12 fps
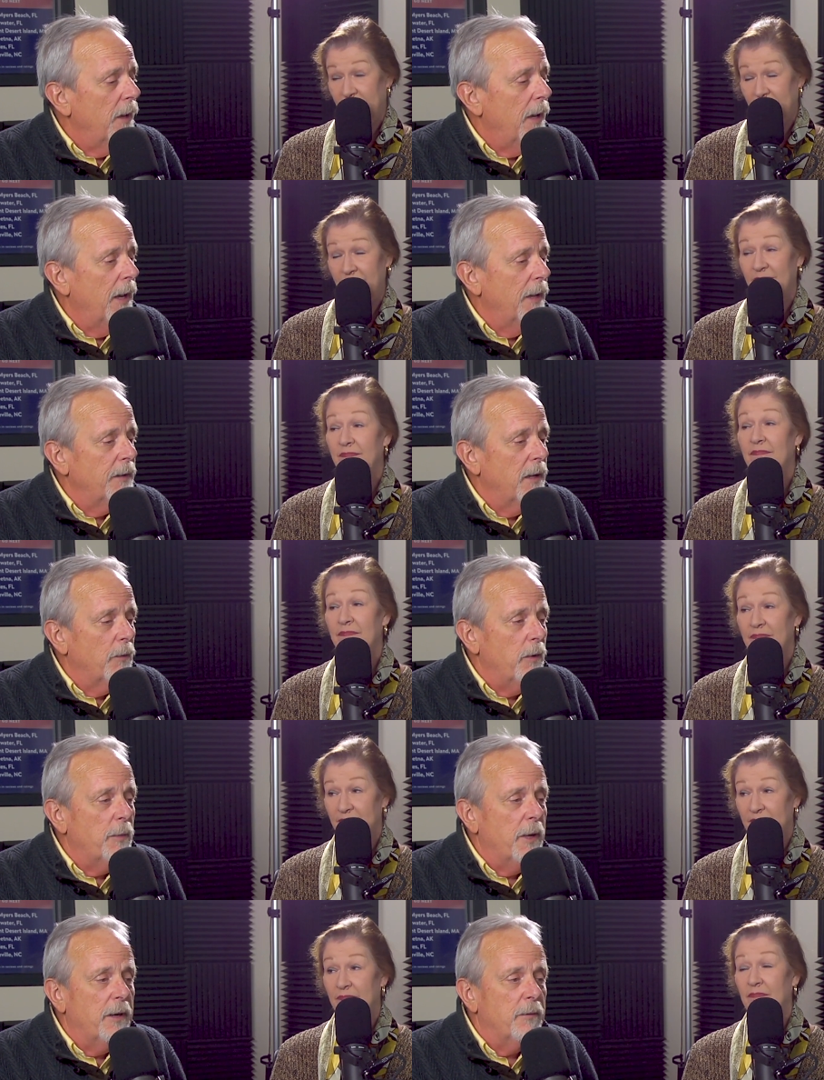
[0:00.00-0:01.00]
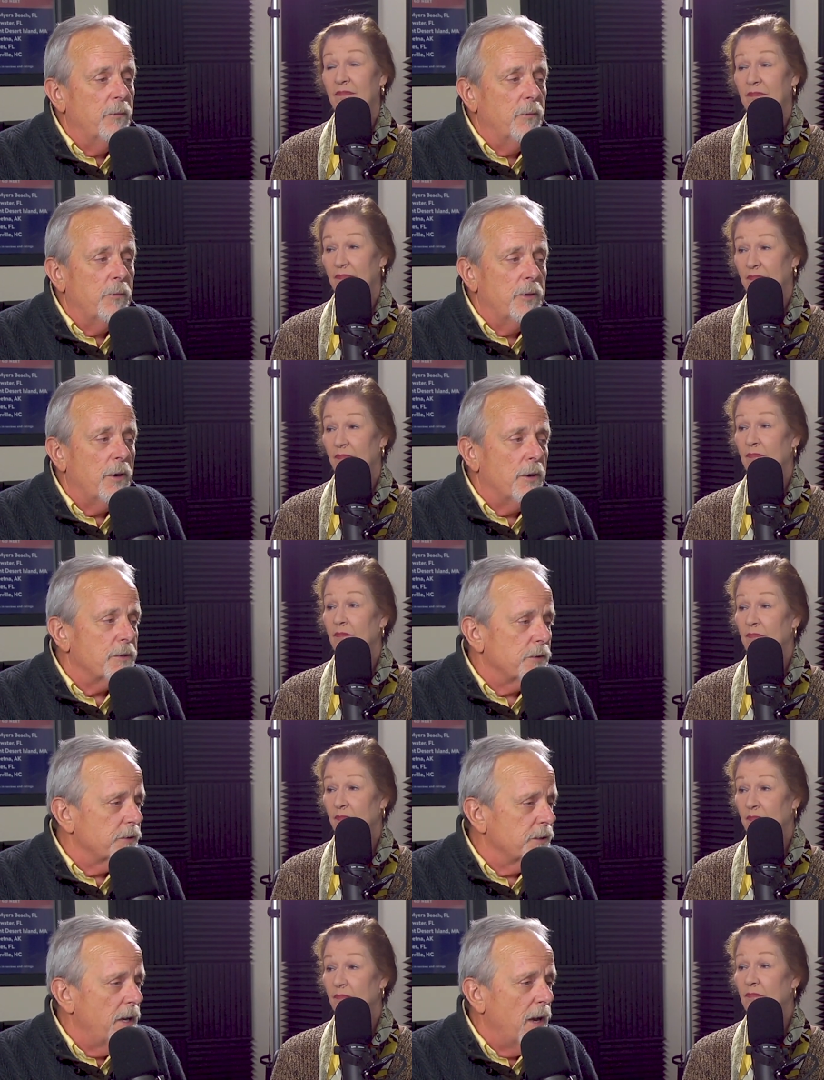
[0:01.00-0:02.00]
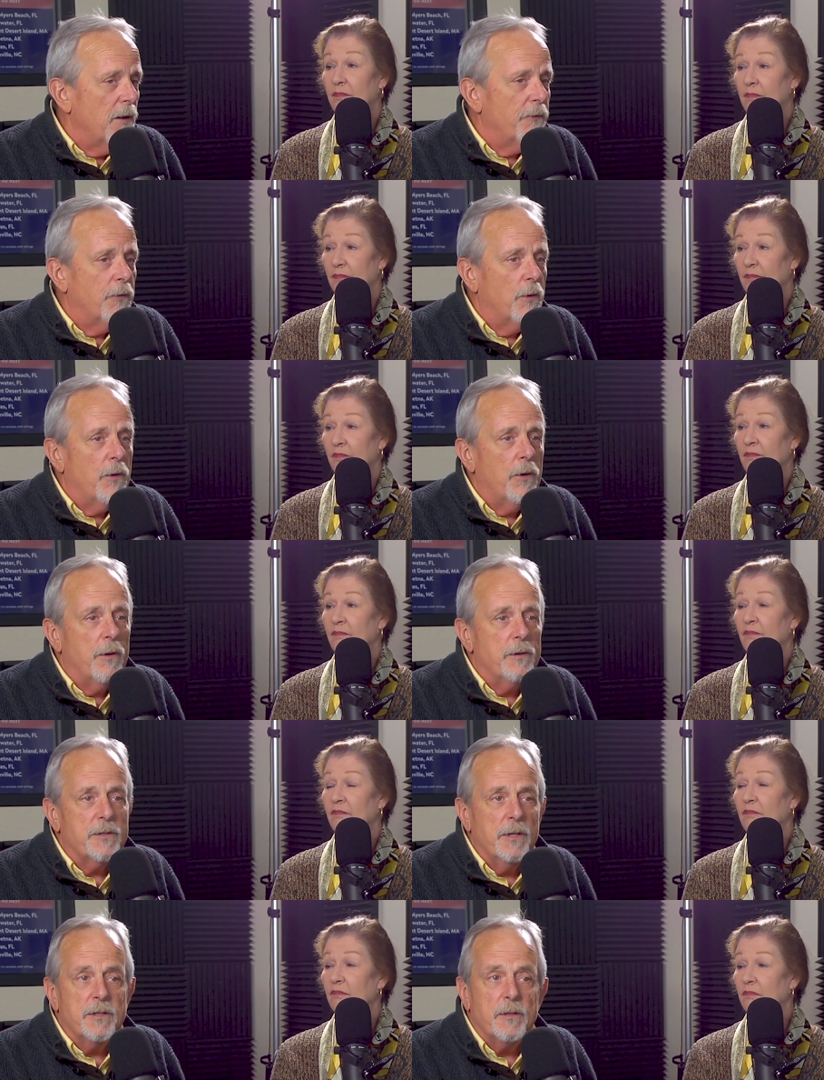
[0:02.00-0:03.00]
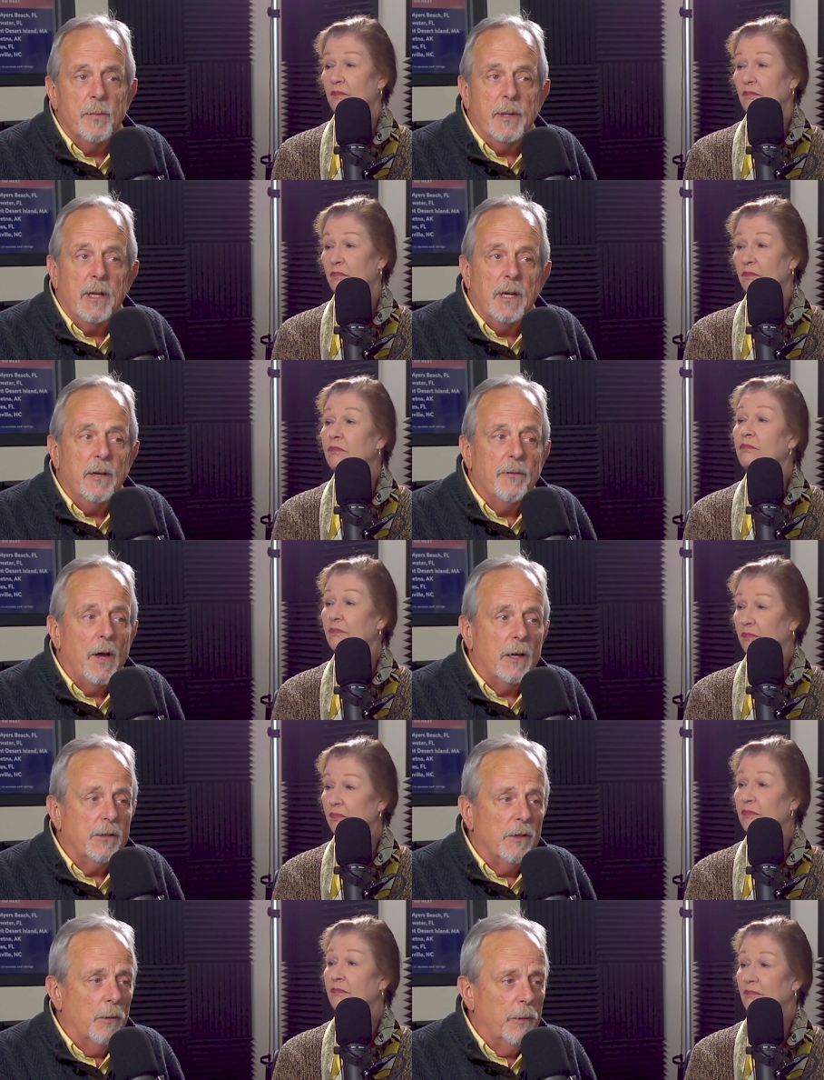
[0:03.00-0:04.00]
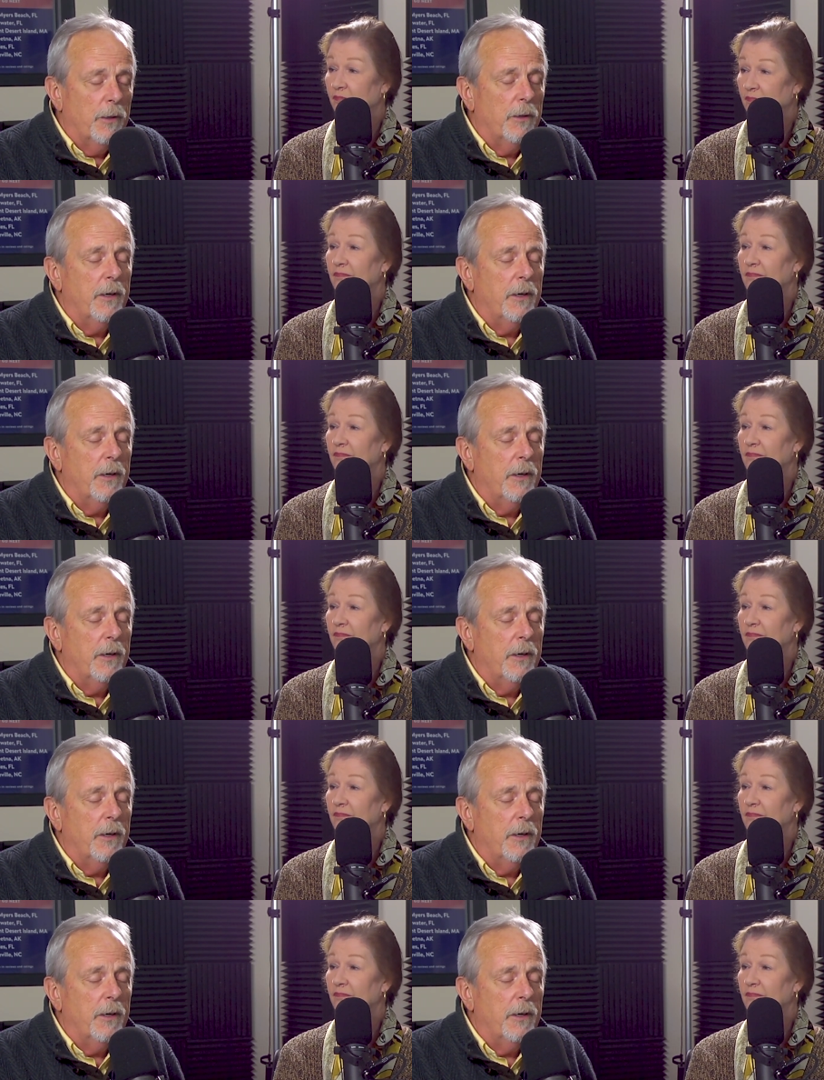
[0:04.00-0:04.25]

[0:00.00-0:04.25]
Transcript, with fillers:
Speaker 1: And uh, we've been in rehearsals now for since the beginning of October.